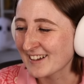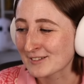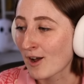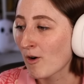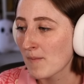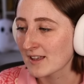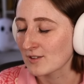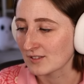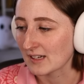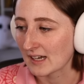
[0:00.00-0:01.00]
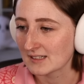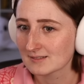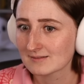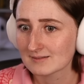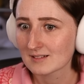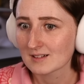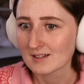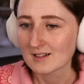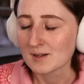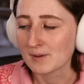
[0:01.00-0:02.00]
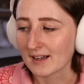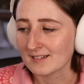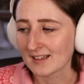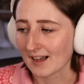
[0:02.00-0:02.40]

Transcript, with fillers: so I won't make you see it. But yeah,